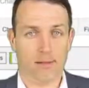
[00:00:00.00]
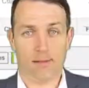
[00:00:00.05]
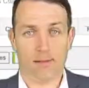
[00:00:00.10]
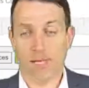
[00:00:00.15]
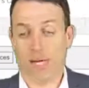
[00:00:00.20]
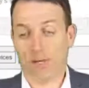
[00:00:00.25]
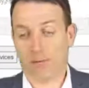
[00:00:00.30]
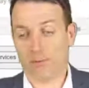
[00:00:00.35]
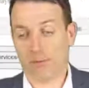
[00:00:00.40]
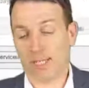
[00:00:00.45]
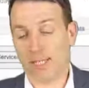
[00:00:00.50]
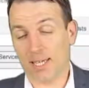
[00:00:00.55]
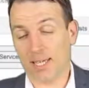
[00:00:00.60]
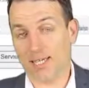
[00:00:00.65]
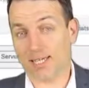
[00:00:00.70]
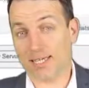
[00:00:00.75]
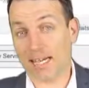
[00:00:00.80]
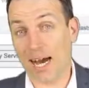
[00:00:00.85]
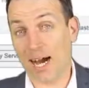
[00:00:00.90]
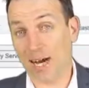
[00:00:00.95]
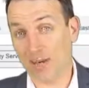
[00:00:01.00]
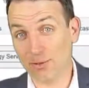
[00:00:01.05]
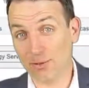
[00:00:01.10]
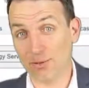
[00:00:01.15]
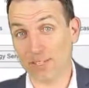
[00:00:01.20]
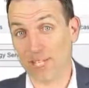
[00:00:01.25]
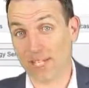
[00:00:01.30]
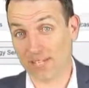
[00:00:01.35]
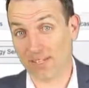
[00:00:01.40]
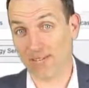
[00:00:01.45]
Now, the key is how to
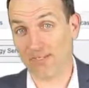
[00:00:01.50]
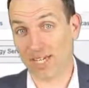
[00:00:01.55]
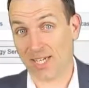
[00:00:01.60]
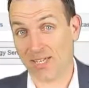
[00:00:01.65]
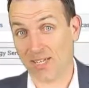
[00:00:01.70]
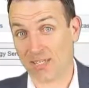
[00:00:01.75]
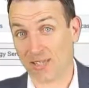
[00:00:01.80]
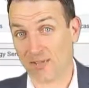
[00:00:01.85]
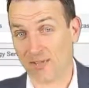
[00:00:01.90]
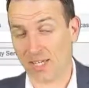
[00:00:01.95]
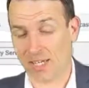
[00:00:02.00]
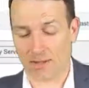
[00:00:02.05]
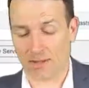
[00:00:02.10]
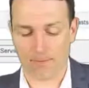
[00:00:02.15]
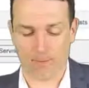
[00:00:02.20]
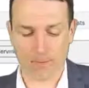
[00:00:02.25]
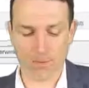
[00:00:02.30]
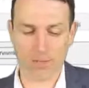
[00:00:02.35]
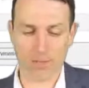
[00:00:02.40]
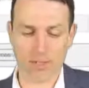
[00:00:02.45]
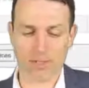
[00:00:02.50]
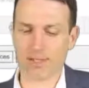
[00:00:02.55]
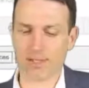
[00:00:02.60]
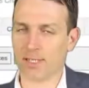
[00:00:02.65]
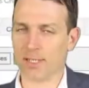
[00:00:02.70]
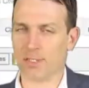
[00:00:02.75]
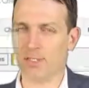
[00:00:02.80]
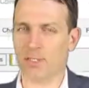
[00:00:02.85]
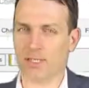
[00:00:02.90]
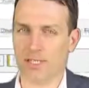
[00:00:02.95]
take advantage of that. First,
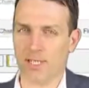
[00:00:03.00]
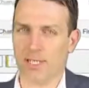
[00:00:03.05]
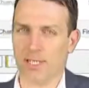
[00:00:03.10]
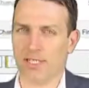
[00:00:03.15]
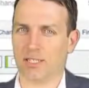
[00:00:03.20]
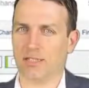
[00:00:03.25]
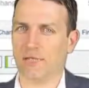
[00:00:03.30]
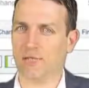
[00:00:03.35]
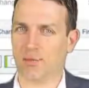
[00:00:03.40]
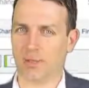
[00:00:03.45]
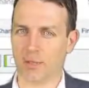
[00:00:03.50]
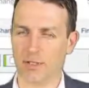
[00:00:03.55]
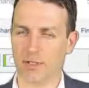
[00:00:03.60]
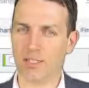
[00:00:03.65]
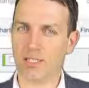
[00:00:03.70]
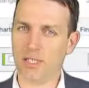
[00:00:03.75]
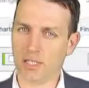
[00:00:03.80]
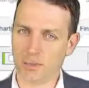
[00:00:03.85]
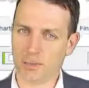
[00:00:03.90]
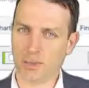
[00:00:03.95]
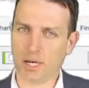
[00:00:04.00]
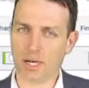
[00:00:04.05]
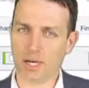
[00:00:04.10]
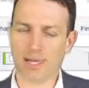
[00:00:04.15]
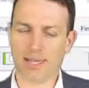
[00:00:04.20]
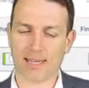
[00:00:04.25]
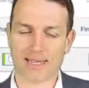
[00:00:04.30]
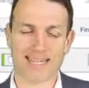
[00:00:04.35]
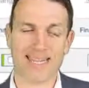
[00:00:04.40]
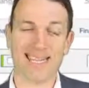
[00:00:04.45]
Argentina is a frontier
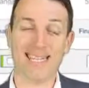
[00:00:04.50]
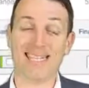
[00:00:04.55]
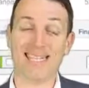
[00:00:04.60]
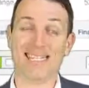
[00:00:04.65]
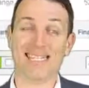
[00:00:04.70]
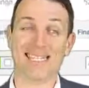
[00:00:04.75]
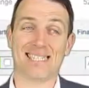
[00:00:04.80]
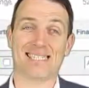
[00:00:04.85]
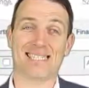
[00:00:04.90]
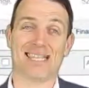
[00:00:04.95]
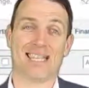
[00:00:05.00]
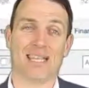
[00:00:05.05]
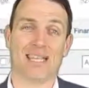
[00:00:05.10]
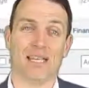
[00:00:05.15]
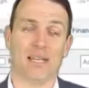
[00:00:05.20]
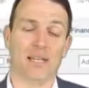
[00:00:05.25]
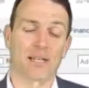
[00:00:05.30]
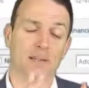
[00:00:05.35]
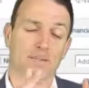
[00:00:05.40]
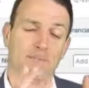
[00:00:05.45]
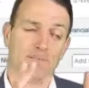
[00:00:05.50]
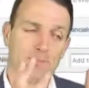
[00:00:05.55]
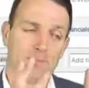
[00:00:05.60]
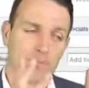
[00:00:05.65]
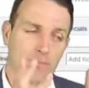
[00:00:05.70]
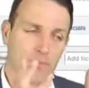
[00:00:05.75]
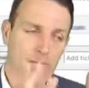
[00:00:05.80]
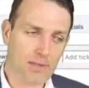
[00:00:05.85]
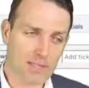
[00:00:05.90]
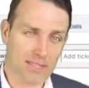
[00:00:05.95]
market, and as I said,
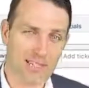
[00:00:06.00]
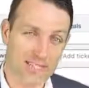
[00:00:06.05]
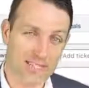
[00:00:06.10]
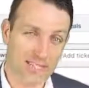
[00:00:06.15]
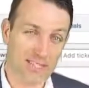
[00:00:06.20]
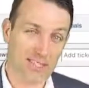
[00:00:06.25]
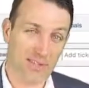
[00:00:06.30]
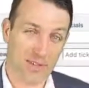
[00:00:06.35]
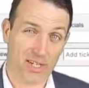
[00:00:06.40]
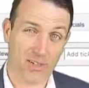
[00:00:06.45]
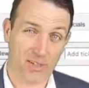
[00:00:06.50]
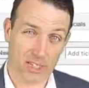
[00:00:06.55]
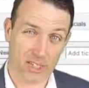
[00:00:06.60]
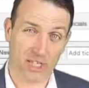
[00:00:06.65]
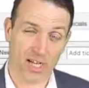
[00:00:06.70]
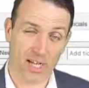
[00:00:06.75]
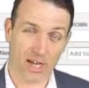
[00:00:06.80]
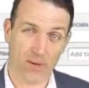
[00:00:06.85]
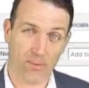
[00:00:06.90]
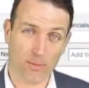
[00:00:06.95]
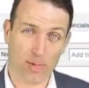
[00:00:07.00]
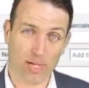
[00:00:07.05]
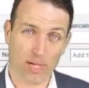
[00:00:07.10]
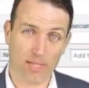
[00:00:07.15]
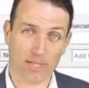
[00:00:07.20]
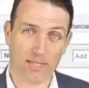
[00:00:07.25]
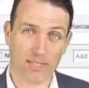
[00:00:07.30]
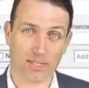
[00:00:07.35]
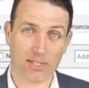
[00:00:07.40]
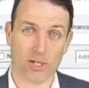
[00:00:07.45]
it is a very shallow
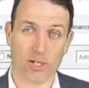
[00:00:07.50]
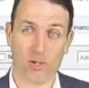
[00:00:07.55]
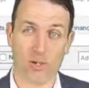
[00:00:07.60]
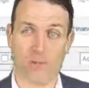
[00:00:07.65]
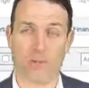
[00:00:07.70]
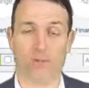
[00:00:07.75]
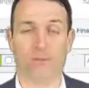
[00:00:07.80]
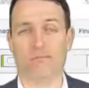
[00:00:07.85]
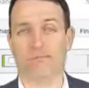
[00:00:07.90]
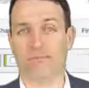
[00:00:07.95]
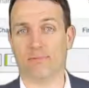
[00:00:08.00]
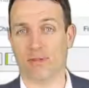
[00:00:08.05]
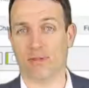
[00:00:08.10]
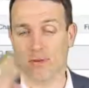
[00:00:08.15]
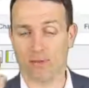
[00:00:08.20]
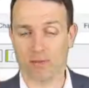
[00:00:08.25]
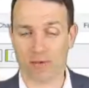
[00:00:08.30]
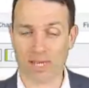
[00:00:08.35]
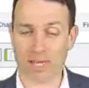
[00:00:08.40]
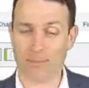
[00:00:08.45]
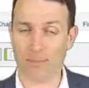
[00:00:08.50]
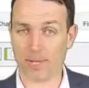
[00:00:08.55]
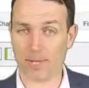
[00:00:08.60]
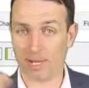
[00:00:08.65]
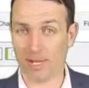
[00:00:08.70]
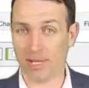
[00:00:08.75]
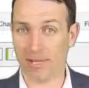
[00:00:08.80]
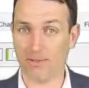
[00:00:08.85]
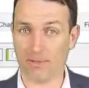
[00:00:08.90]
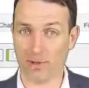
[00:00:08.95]
market, so
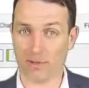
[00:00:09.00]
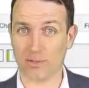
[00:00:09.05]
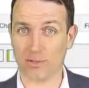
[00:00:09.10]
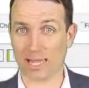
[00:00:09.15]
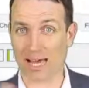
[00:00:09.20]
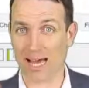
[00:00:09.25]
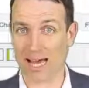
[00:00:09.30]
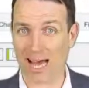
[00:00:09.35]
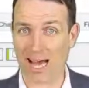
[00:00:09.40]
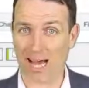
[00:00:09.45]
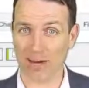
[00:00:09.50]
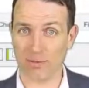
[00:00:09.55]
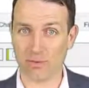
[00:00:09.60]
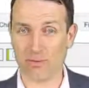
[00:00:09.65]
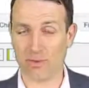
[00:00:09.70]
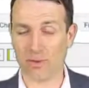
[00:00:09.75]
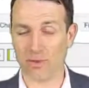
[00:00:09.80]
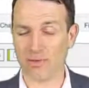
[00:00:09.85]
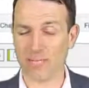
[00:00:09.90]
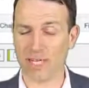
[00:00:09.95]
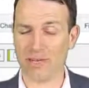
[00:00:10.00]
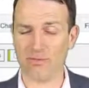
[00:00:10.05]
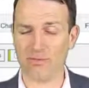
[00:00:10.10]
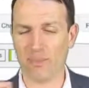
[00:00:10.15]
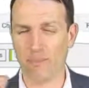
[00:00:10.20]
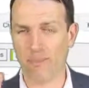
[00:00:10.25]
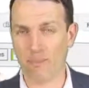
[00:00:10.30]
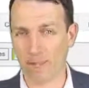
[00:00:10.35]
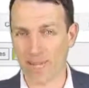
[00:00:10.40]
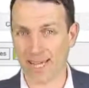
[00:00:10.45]
capital inflows, outflows have a
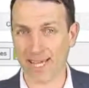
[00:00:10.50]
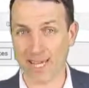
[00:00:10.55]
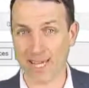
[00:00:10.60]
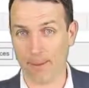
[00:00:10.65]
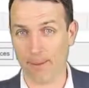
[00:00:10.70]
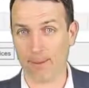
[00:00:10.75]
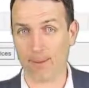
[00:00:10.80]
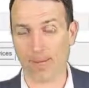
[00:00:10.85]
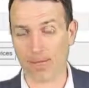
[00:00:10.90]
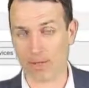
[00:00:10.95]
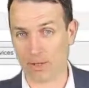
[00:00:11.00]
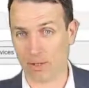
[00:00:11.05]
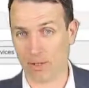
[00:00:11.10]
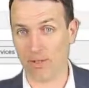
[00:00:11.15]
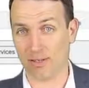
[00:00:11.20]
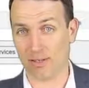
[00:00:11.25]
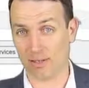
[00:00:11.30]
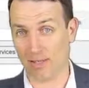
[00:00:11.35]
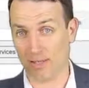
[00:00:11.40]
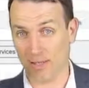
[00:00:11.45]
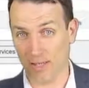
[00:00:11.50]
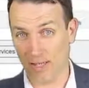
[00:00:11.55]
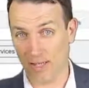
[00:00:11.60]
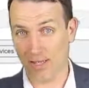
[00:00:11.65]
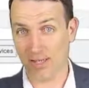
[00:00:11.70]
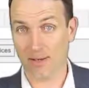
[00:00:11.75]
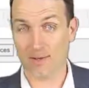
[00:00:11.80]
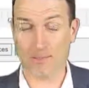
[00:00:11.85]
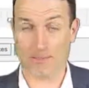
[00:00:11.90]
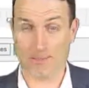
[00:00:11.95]
big impact on the
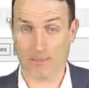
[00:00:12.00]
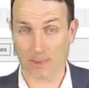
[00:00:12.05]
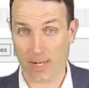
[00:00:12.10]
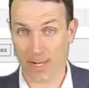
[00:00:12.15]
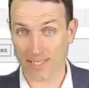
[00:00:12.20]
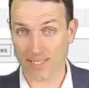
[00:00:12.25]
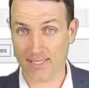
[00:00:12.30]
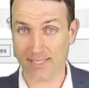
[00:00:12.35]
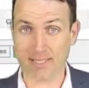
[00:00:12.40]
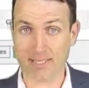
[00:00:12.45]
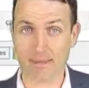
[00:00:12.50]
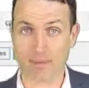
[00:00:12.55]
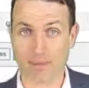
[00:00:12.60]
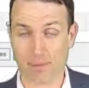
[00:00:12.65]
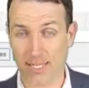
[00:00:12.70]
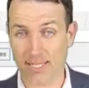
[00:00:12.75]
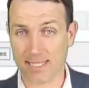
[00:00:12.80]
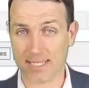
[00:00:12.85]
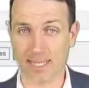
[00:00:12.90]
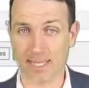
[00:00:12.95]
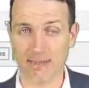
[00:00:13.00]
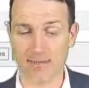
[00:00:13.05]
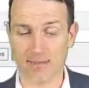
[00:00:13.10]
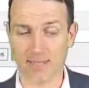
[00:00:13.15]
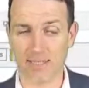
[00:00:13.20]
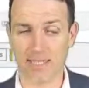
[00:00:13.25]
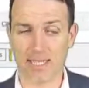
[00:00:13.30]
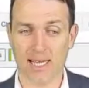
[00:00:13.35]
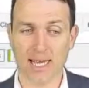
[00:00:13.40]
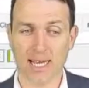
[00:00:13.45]
price
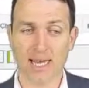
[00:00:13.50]
levels,